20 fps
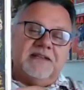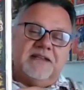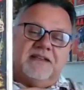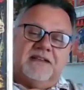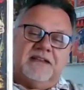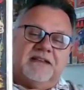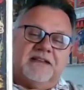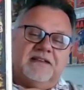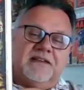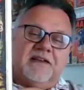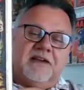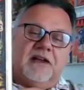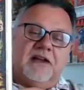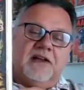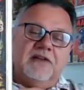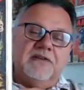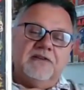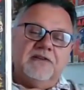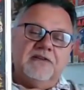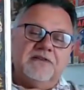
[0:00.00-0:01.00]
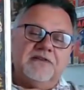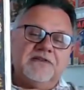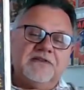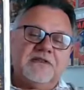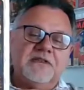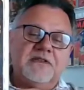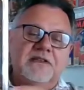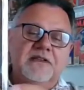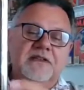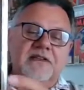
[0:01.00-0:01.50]
I think the
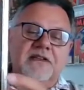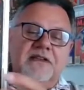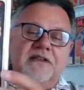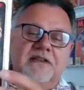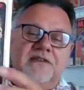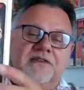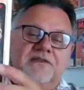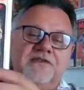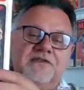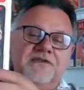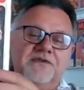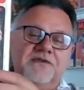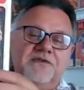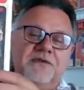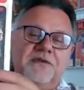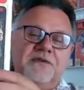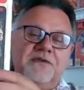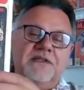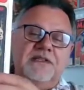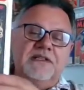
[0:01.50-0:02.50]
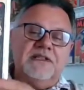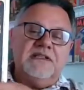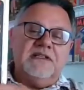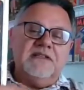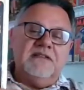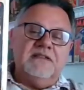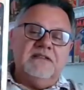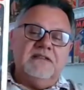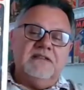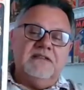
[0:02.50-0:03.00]
colors, the
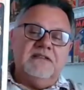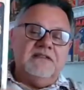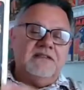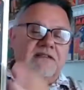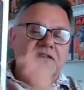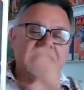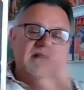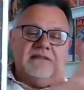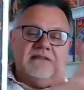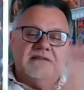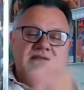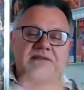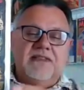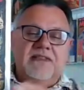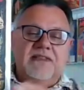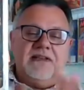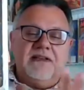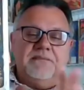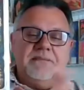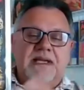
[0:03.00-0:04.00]
story, everything